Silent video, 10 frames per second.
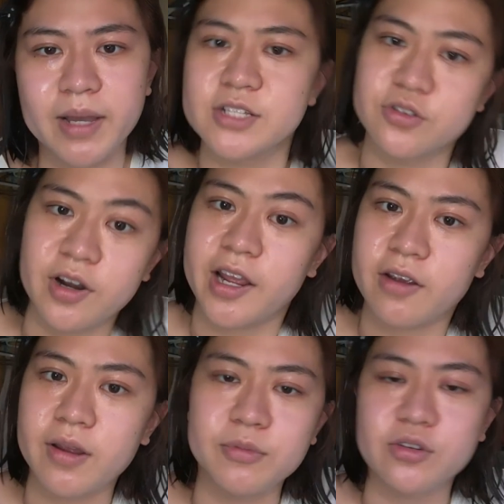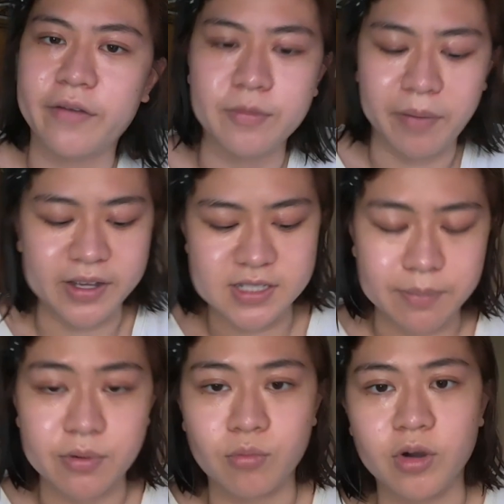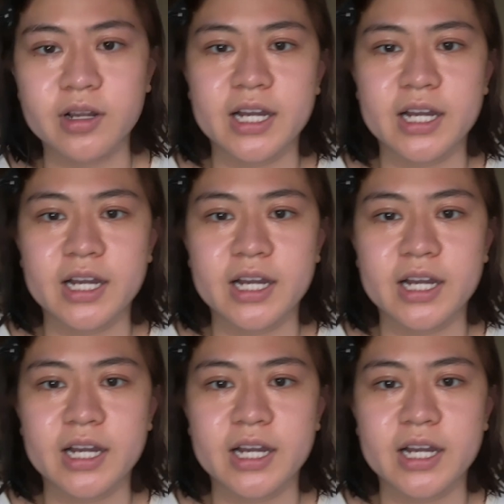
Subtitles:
as your night cream. You don't have to buy a separate one.